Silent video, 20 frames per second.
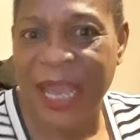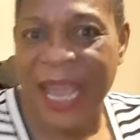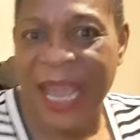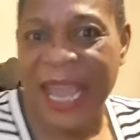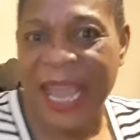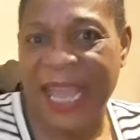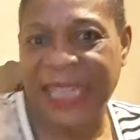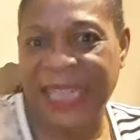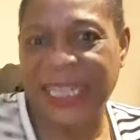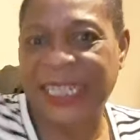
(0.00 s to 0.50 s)

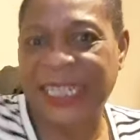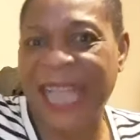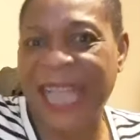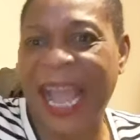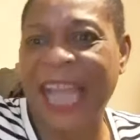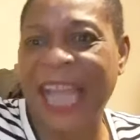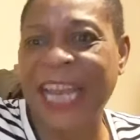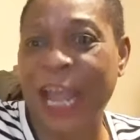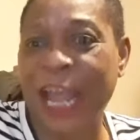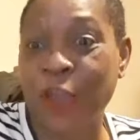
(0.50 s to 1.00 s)
It is
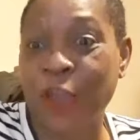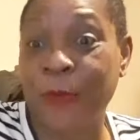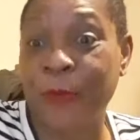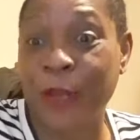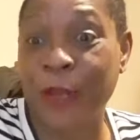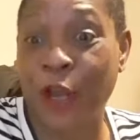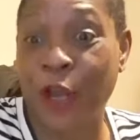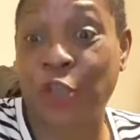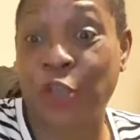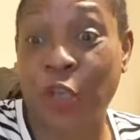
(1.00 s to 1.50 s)
either you
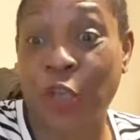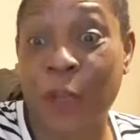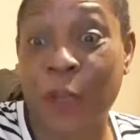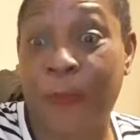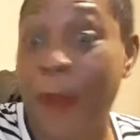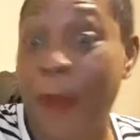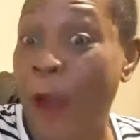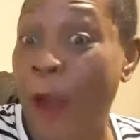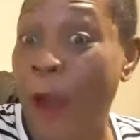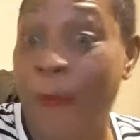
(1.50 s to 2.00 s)
belong to the
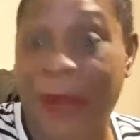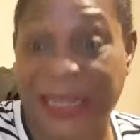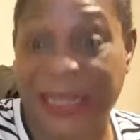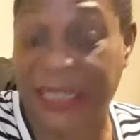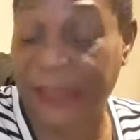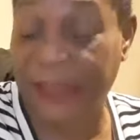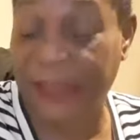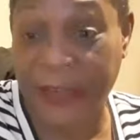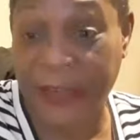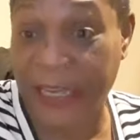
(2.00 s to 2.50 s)
pauper
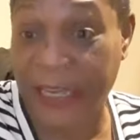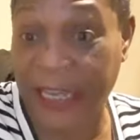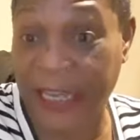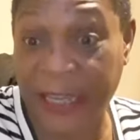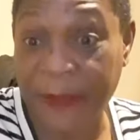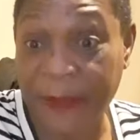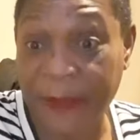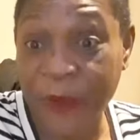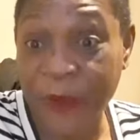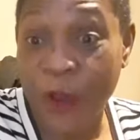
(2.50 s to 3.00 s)

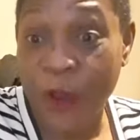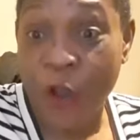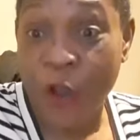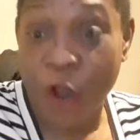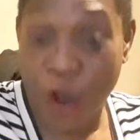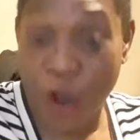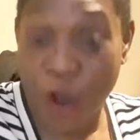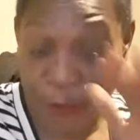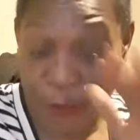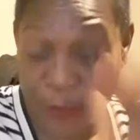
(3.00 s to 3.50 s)
thievery
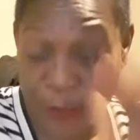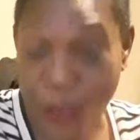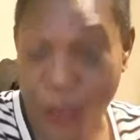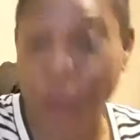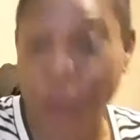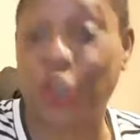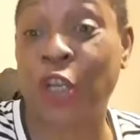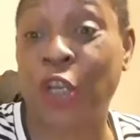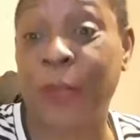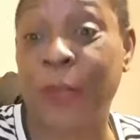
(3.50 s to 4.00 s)
or you belong
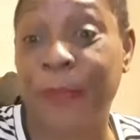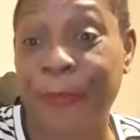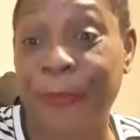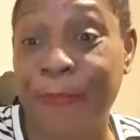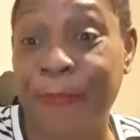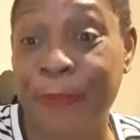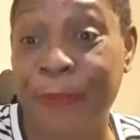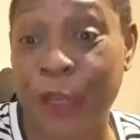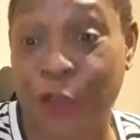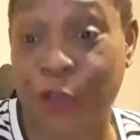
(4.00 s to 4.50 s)

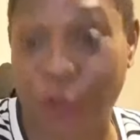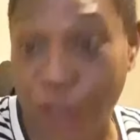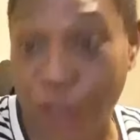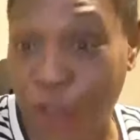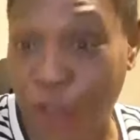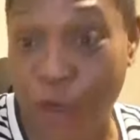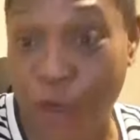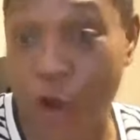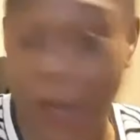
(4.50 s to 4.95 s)
to the down